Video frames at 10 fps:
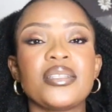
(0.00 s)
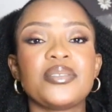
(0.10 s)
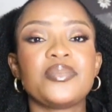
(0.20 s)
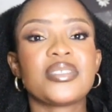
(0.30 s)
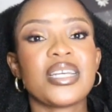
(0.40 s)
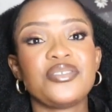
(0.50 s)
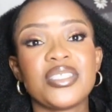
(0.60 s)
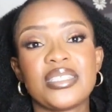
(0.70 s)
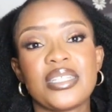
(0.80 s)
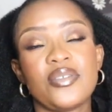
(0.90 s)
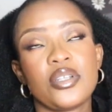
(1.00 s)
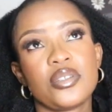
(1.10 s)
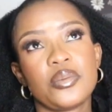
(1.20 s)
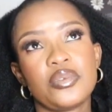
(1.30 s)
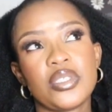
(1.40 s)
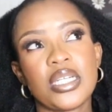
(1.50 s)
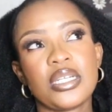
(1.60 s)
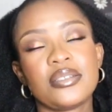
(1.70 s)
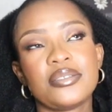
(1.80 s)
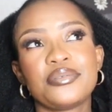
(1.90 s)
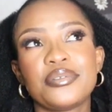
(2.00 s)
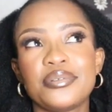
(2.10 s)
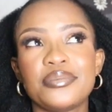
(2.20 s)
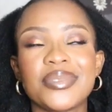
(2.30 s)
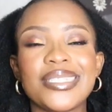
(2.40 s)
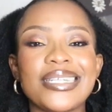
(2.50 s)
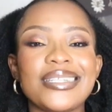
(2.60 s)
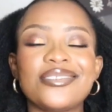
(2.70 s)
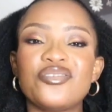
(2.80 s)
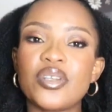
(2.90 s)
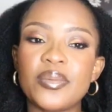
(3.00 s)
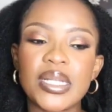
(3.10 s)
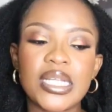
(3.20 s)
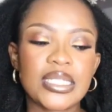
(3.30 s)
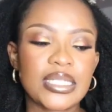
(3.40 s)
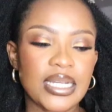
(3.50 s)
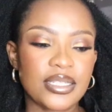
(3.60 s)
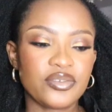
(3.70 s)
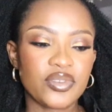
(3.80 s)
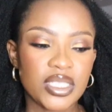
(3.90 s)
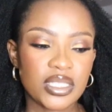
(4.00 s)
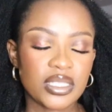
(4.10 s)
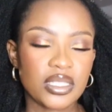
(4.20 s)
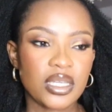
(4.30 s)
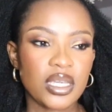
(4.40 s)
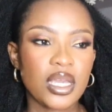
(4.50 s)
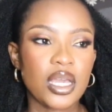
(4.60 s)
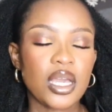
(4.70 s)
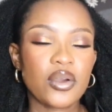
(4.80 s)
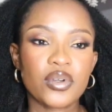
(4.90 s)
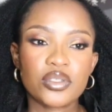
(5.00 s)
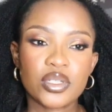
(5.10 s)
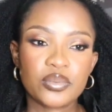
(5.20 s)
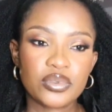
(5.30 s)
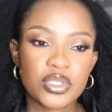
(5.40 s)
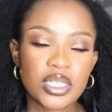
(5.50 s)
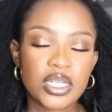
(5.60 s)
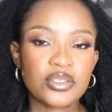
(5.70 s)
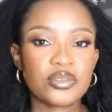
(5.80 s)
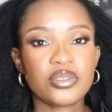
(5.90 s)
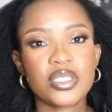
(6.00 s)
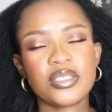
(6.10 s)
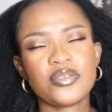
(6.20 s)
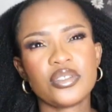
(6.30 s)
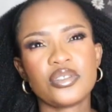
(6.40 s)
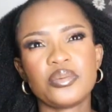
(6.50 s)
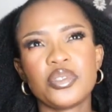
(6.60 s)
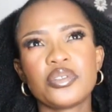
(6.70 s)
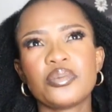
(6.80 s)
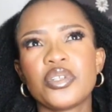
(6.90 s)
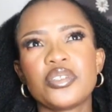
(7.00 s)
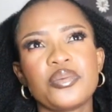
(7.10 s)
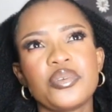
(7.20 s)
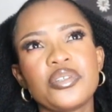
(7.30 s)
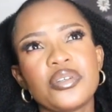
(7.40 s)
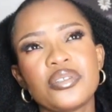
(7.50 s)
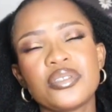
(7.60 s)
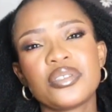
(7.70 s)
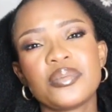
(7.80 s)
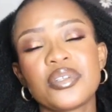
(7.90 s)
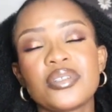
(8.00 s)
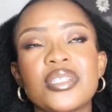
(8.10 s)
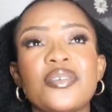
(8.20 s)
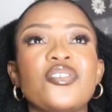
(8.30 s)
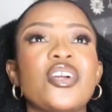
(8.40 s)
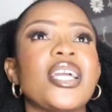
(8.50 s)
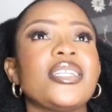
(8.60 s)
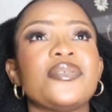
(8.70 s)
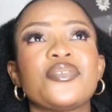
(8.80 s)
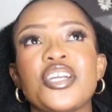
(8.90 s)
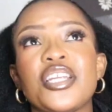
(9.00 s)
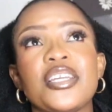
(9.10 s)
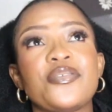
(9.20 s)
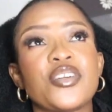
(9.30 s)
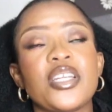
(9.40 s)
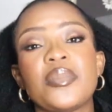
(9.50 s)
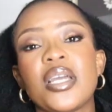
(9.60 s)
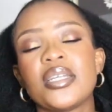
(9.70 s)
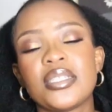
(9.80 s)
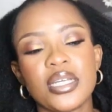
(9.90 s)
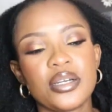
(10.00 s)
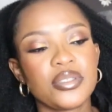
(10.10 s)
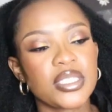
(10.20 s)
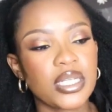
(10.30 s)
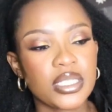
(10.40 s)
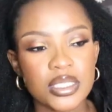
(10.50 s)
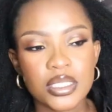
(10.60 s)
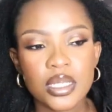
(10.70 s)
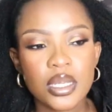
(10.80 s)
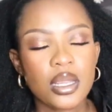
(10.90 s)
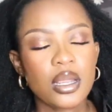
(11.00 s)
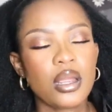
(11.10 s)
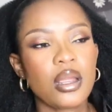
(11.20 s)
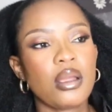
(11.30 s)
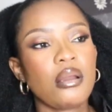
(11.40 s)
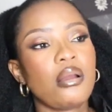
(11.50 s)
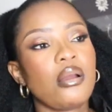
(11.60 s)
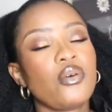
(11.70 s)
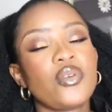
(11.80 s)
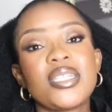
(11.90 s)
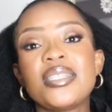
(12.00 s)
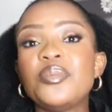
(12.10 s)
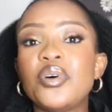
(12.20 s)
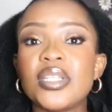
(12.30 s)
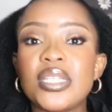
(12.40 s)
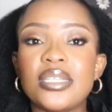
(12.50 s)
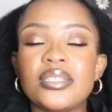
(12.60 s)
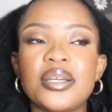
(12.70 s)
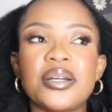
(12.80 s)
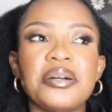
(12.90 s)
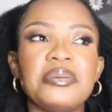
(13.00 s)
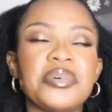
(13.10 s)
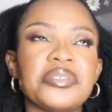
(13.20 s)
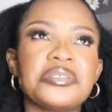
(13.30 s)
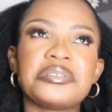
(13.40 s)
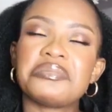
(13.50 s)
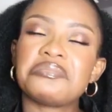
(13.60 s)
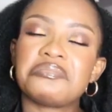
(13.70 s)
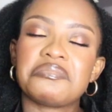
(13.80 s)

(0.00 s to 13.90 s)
the sad reason I went to Abuja. So it's an extremely sad reason I went to Abuja. I don't want this video to be so much emotions because I've cried my heart out and we are still mourning, but